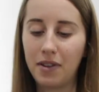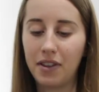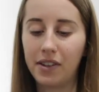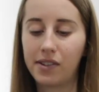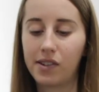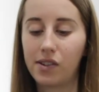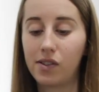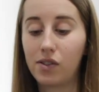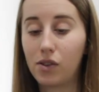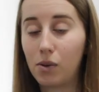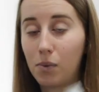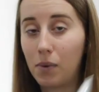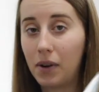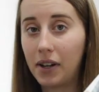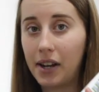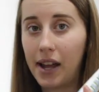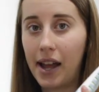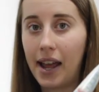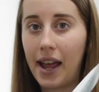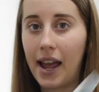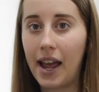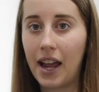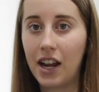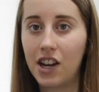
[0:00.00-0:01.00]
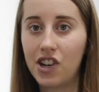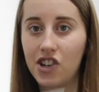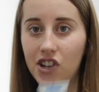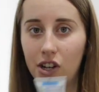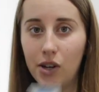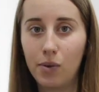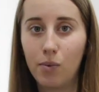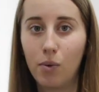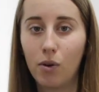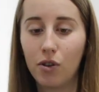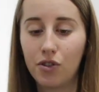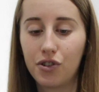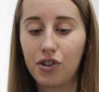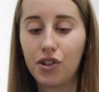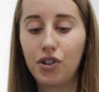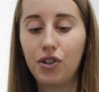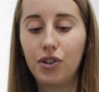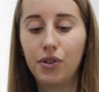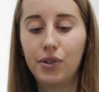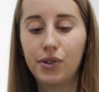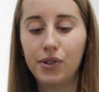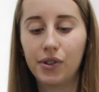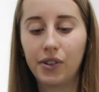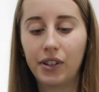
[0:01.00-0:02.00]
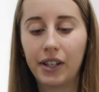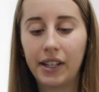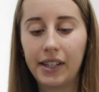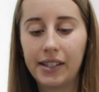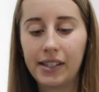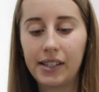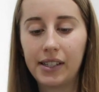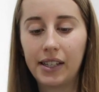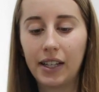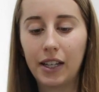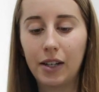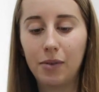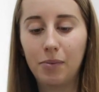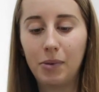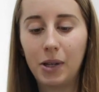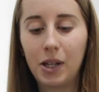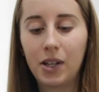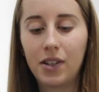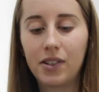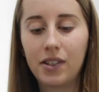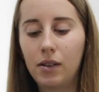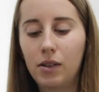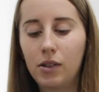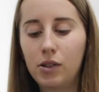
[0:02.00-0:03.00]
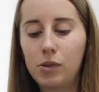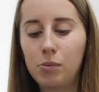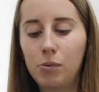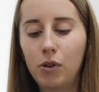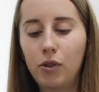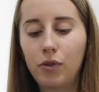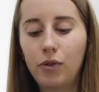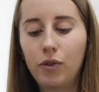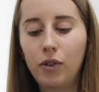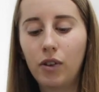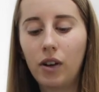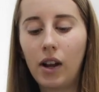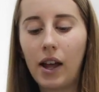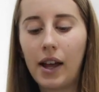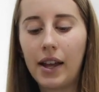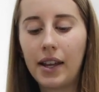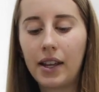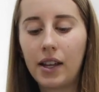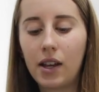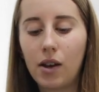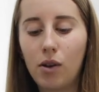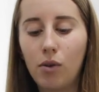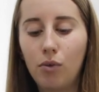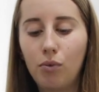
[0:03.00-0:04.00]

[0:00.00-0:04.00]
This is the one I actually want to use on his skin because it's more for like